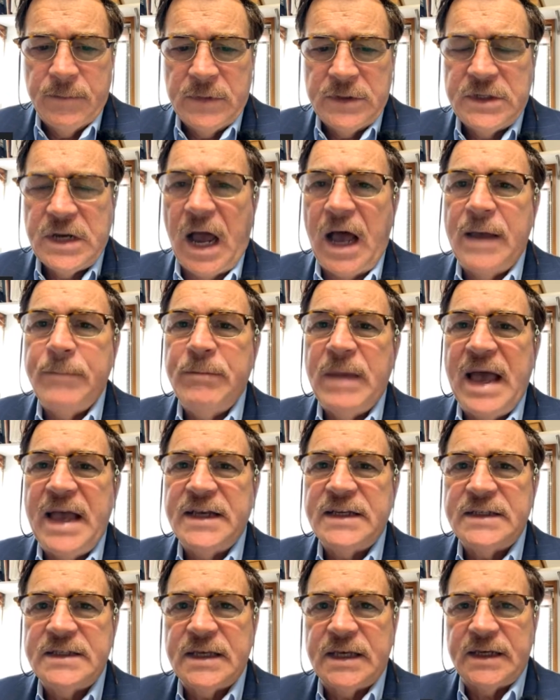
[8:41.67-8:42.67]

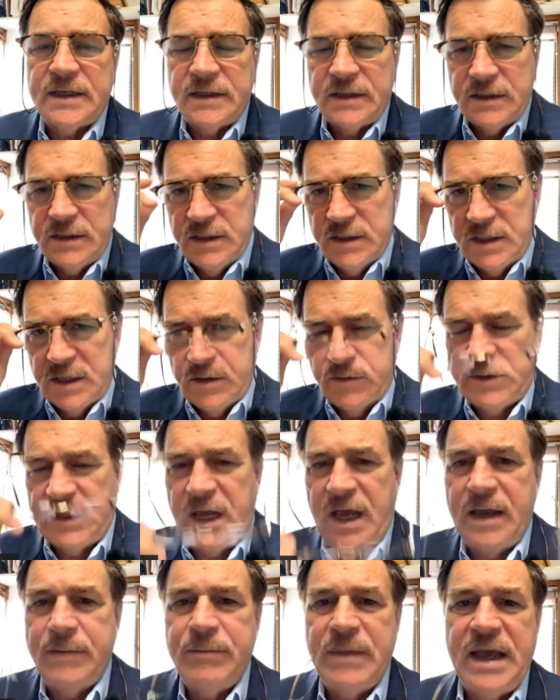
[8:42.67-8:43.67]
Magazine,
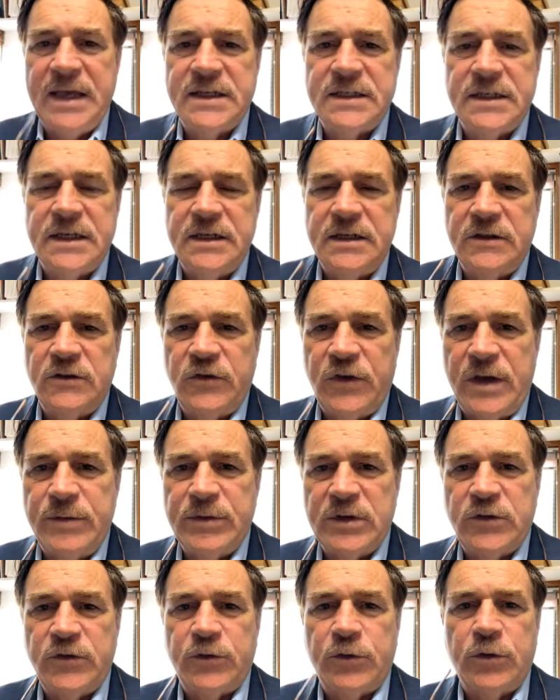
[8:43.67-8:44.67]
Time Magazine is
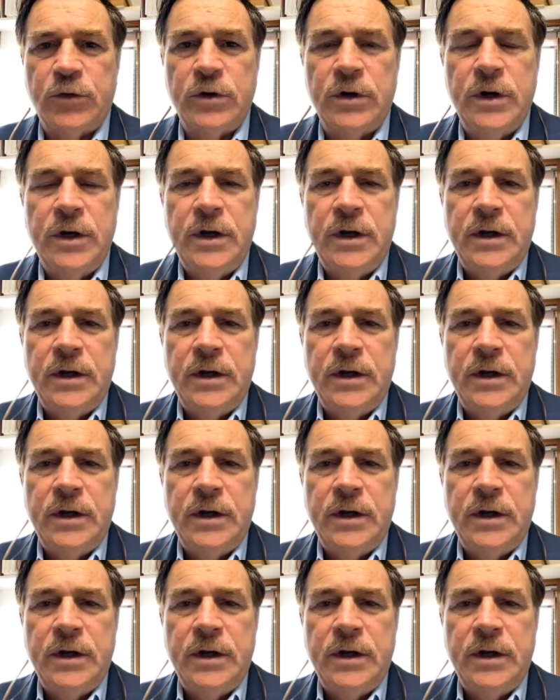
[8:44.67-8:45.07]
famous for